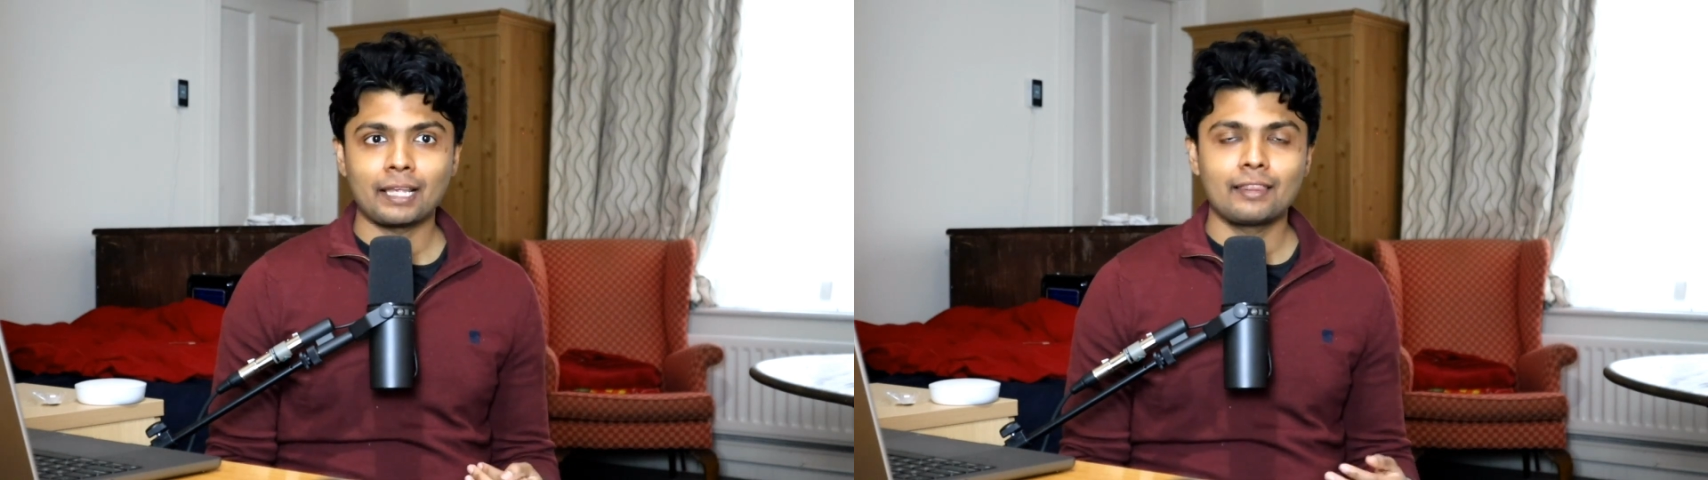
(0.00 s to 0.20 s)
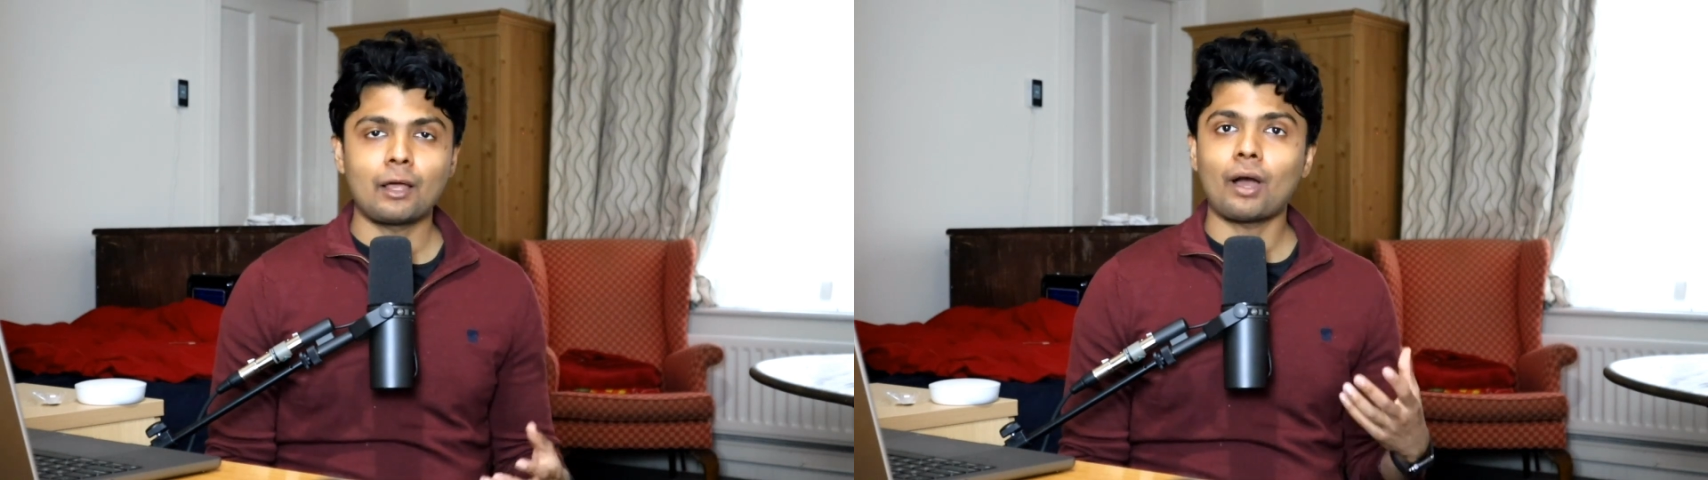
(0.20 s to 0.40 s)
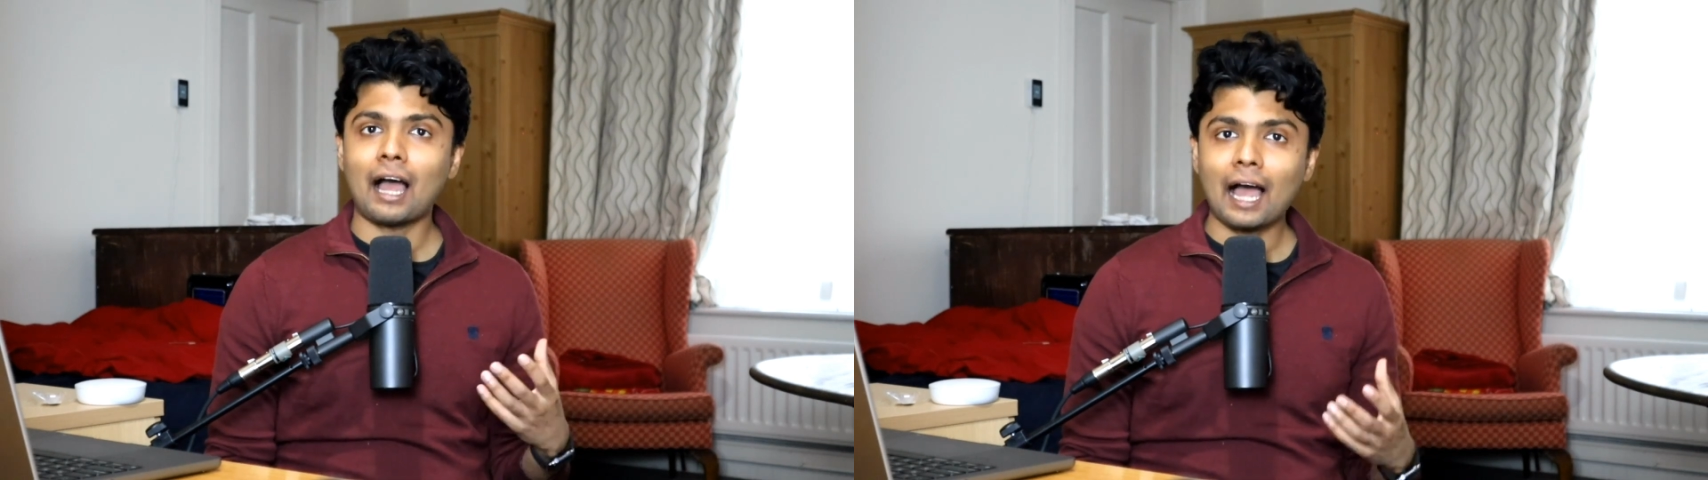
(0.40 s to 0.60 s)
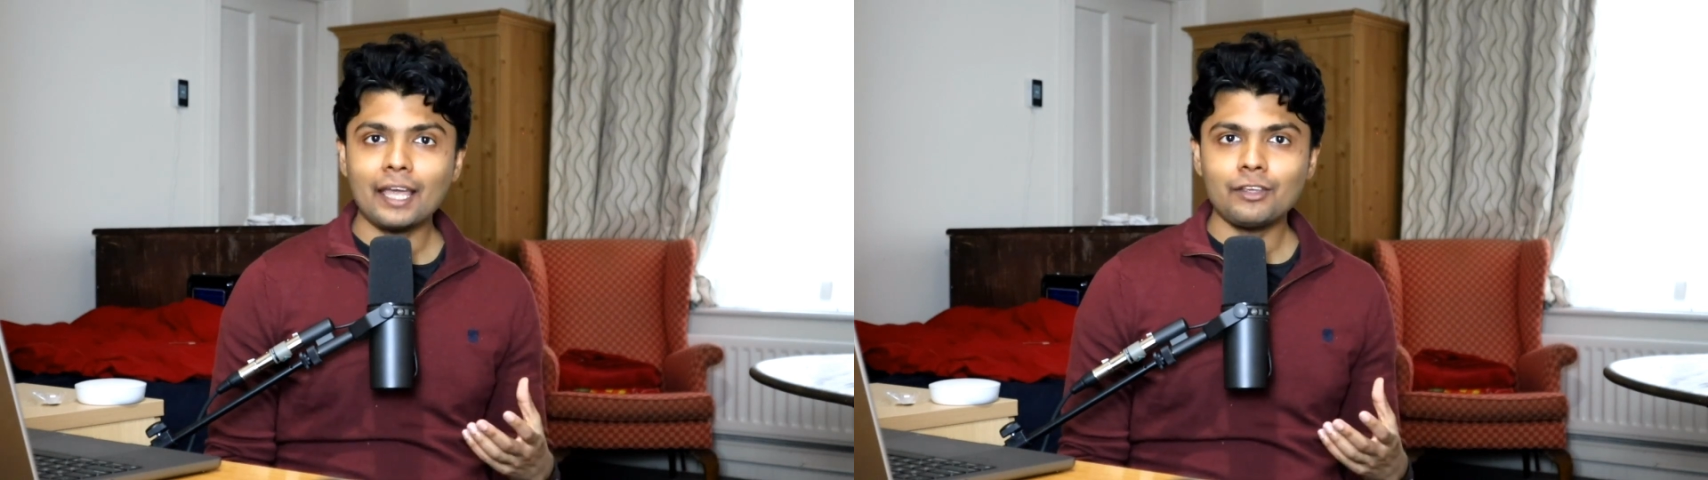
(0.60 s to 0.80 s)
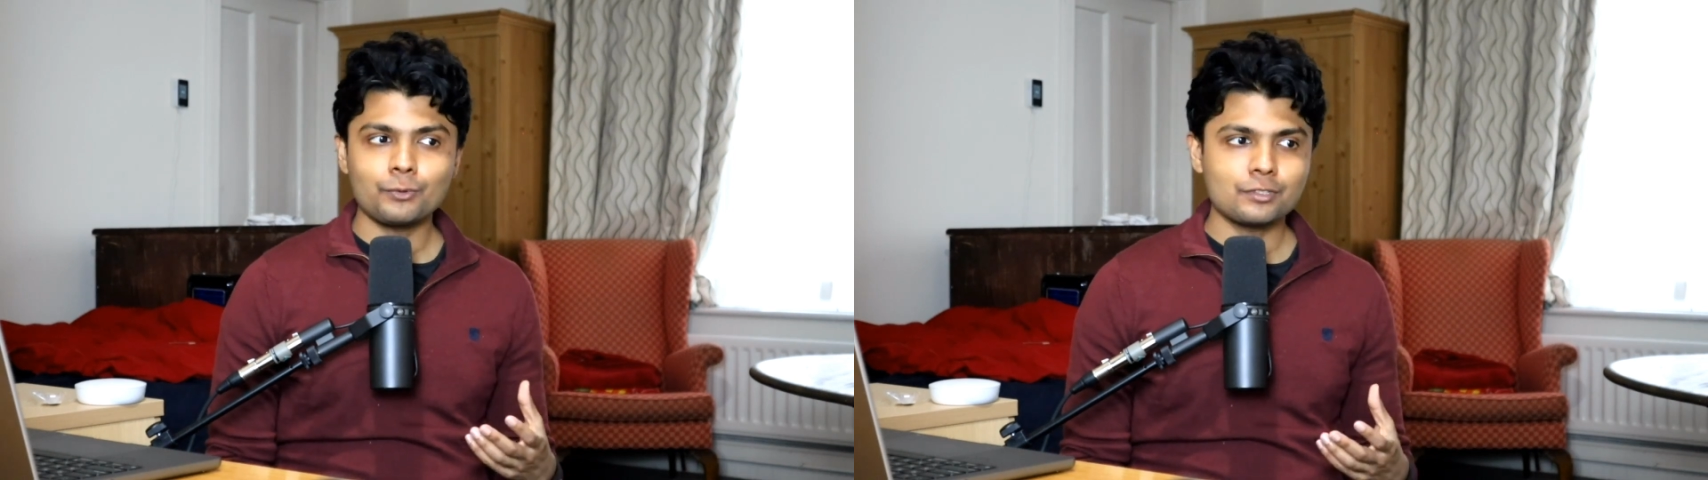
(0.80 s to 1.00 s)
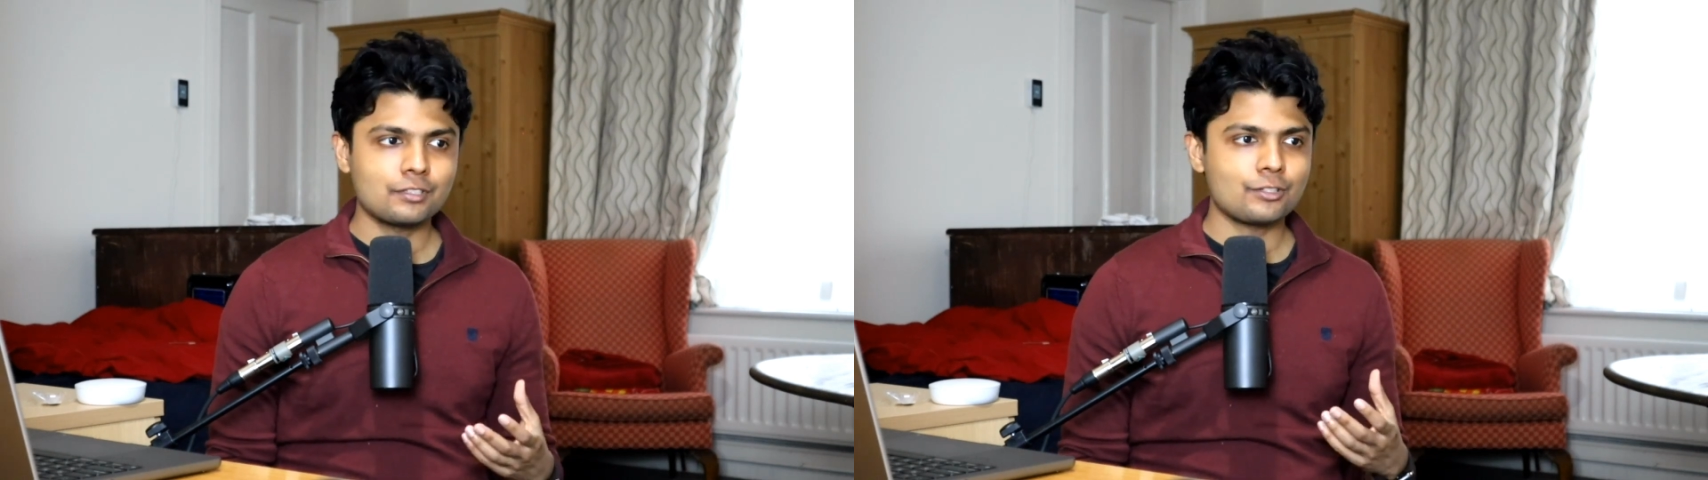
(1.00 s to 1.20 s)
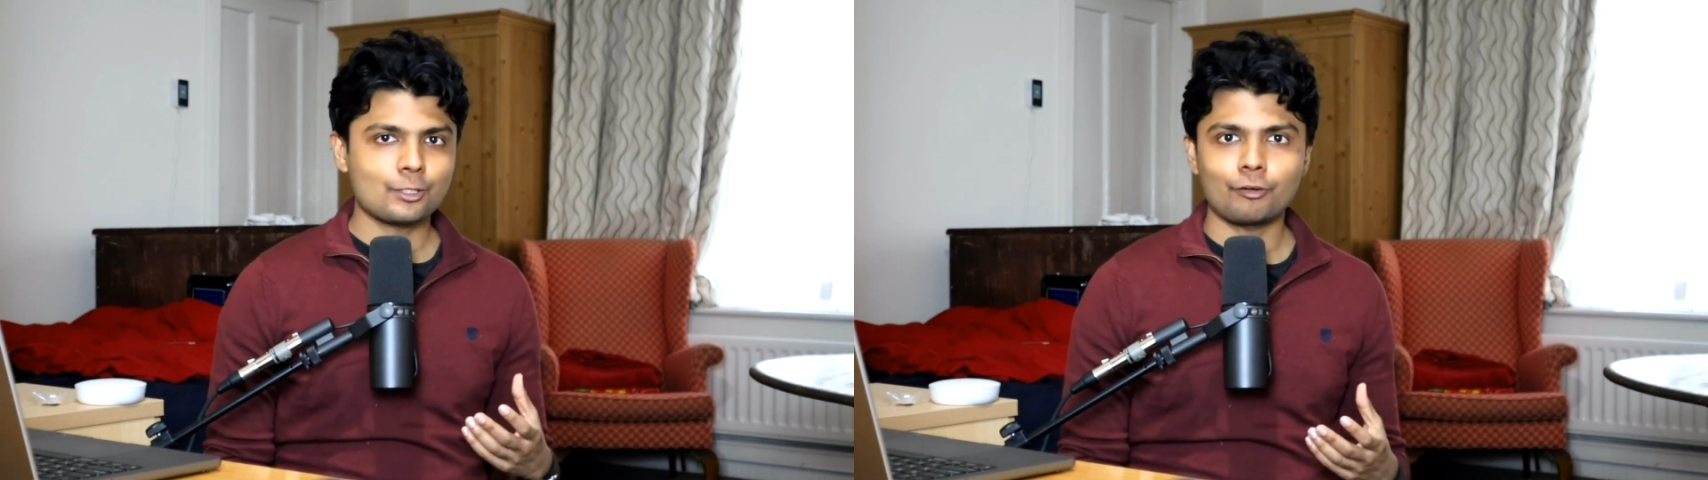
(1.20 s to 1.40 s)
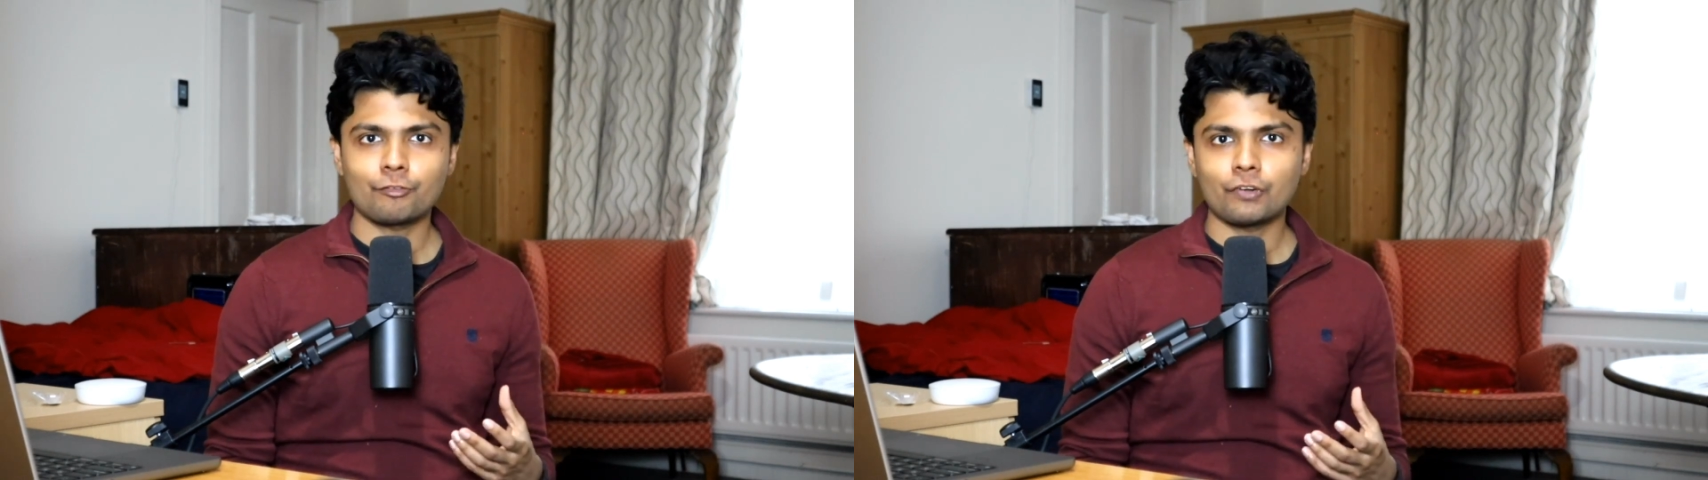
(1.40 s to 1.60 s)
Now, I use this
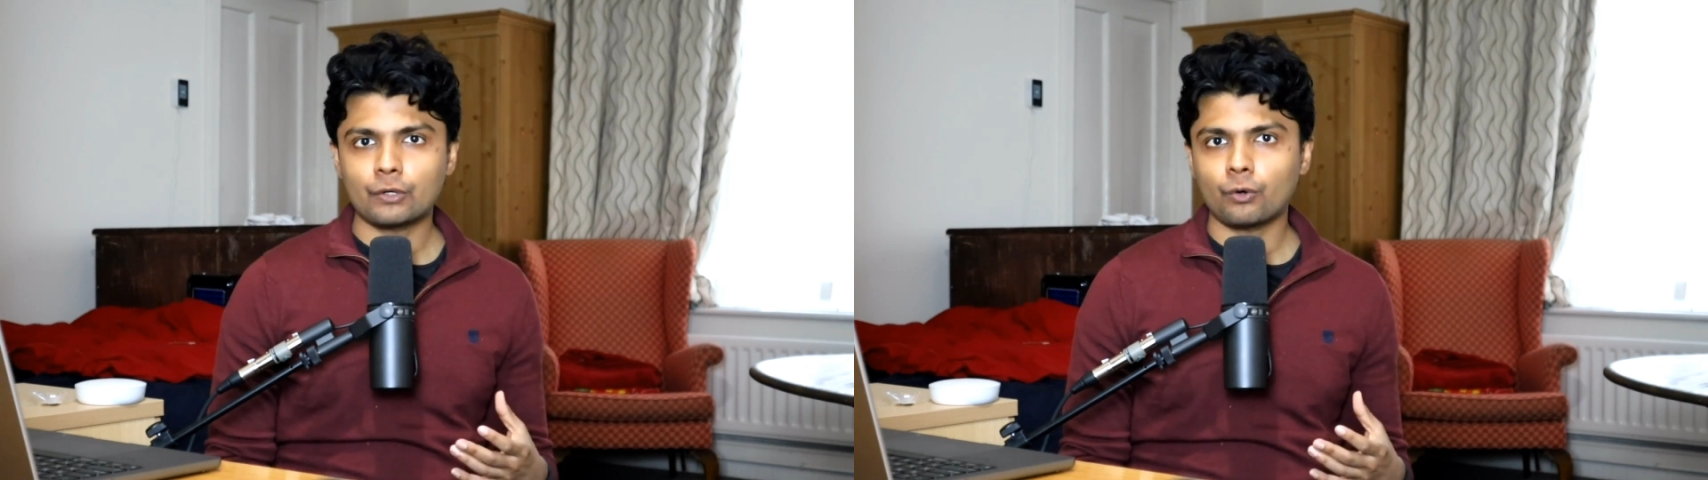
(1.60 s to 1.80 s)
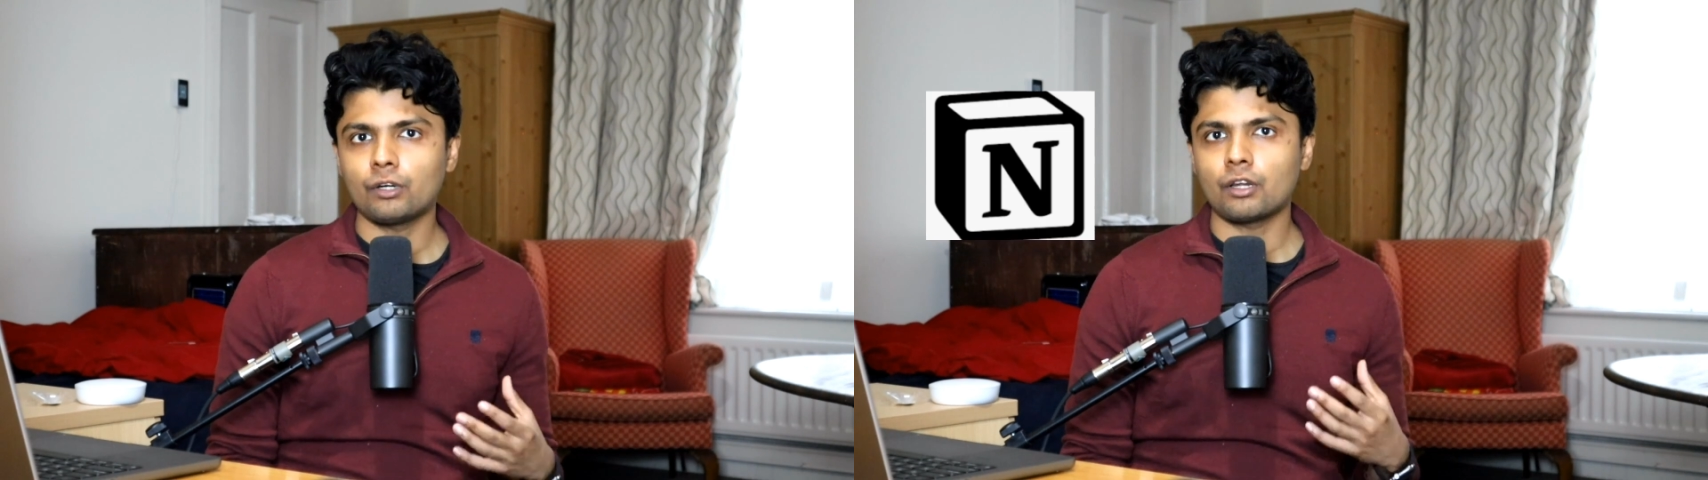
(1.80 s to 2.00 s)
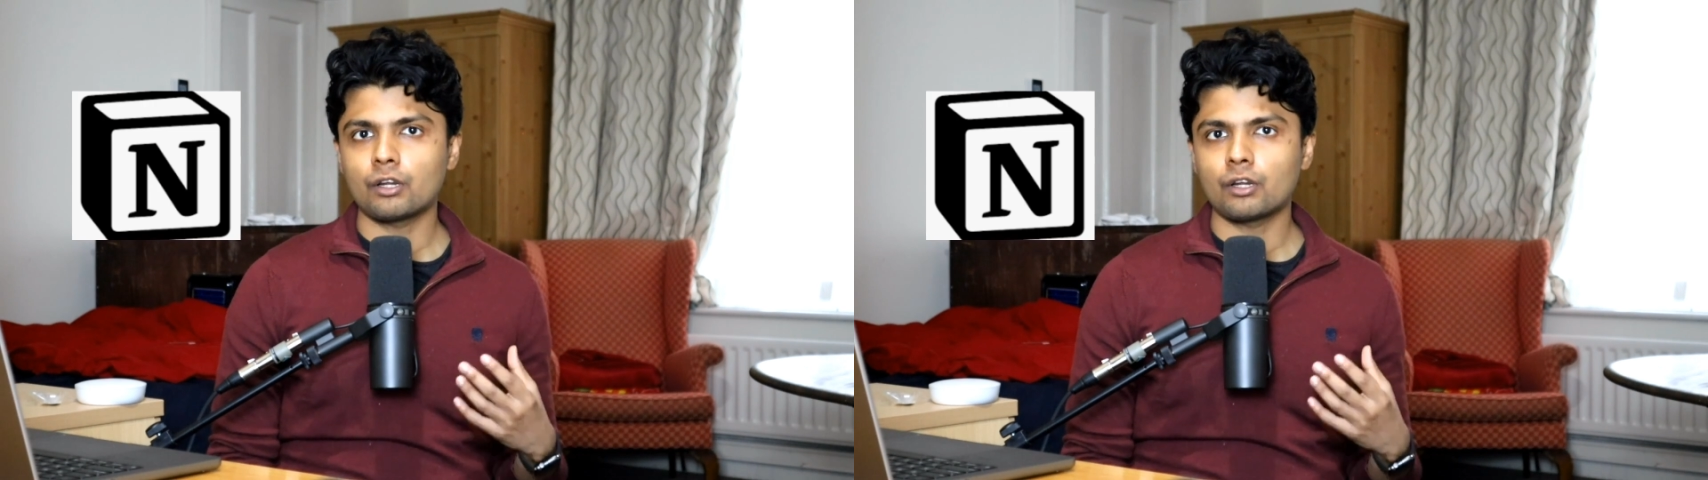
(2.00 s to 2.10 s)
software called